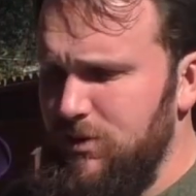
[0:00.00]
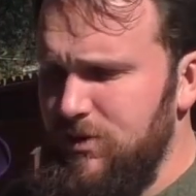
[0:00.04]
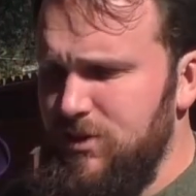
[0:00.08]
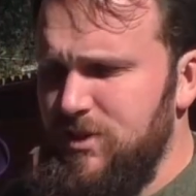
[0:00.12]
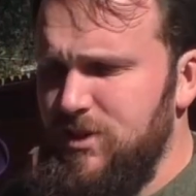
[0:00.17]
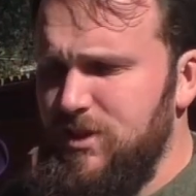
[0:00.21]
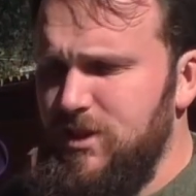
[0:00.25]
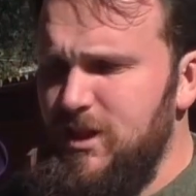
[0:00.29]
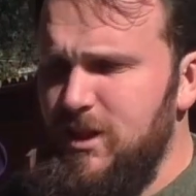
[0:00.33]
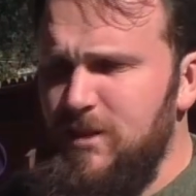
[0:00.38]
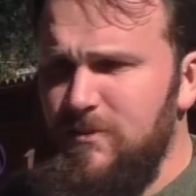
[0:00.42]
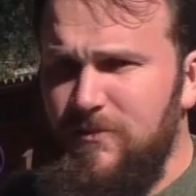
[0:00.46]
a little
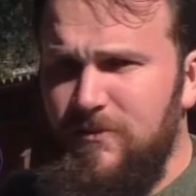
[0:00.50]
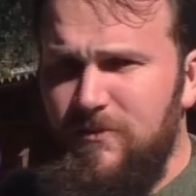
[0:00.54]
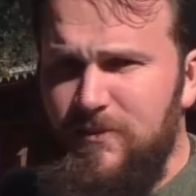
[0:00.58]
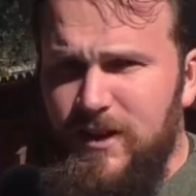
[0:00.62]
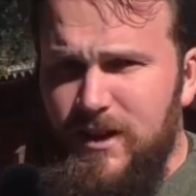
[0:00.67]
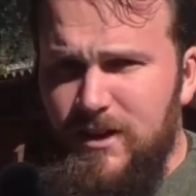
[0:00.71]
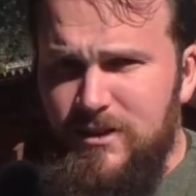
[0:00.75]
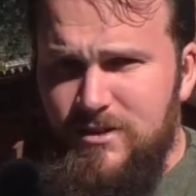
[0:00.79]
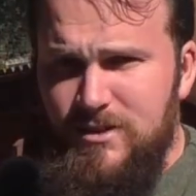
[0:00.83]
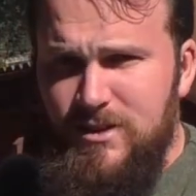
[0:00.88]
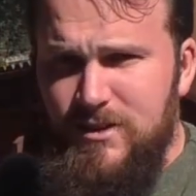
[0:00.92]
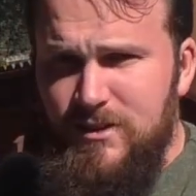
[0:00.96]
steam
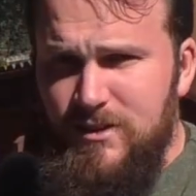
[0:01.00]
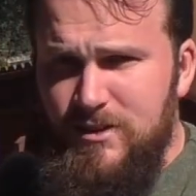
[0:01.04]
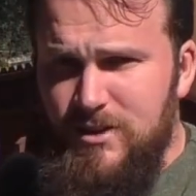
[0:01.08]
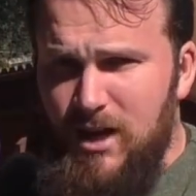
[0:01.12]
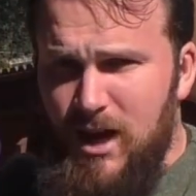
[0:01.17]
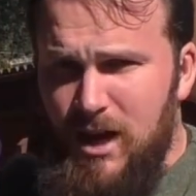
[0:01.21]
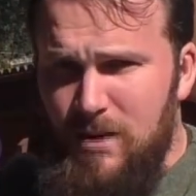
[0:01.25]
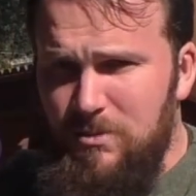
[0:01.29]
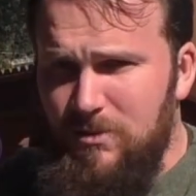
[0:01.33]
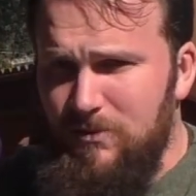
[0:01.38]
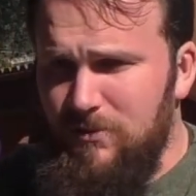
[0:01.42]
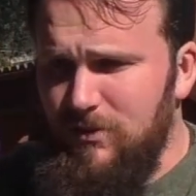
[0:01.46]
vent in the
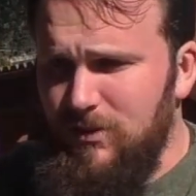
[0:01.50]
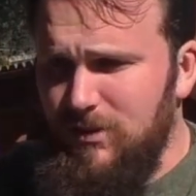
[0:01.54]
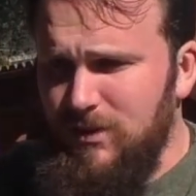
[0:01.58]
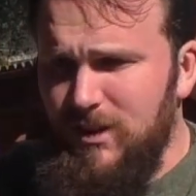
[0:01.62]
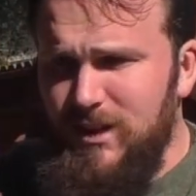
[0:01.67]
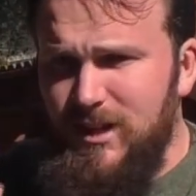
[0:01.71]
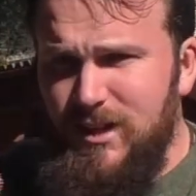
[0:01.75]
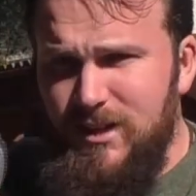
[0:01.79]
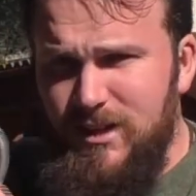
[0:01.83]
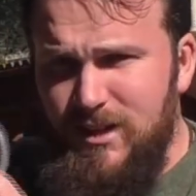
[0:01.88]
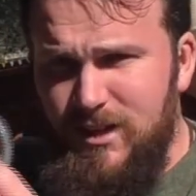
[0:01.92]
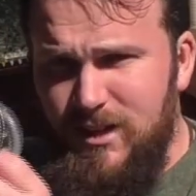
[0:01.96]
top of the
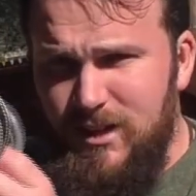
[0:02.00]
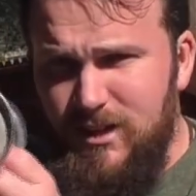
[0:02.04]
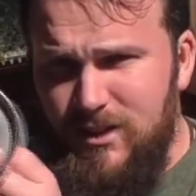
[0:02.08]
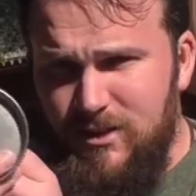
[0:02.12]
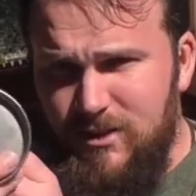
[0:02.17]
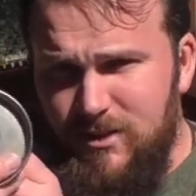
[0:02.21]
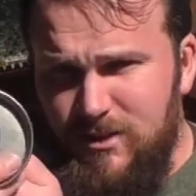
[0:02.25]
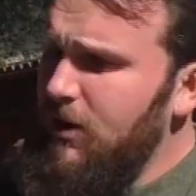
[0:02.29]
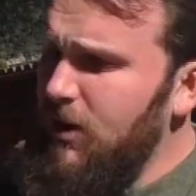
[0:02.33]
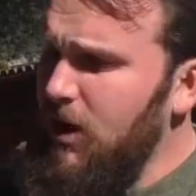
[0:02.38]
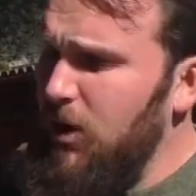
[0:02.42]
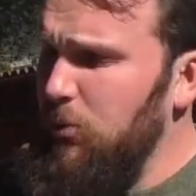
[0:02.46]
lid
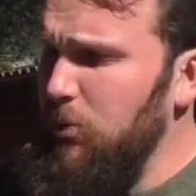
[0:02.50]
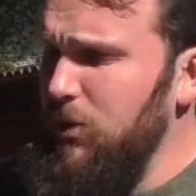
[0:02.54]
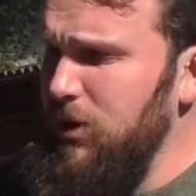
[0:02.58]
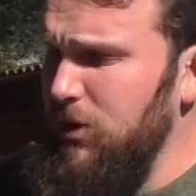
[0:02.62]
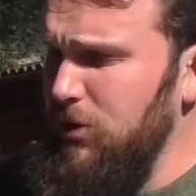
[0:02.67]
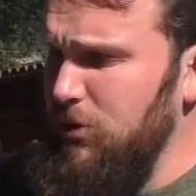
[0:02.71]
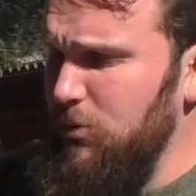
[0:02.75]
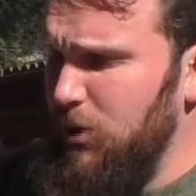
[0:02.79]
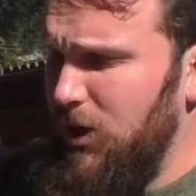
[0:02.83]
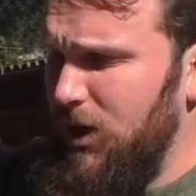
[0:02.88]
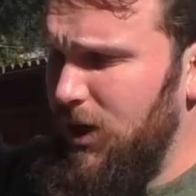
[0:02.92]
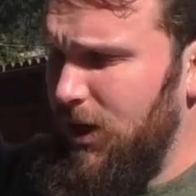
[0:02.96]
here. Now
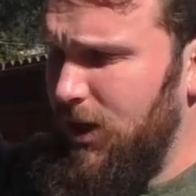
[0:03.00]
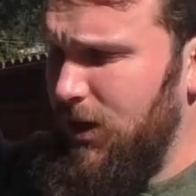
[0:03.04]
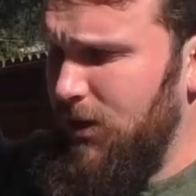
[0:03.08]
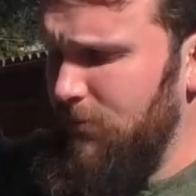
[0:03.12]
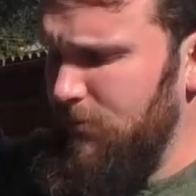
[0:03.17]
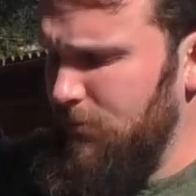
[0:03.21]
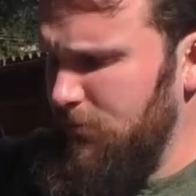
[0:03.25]
when you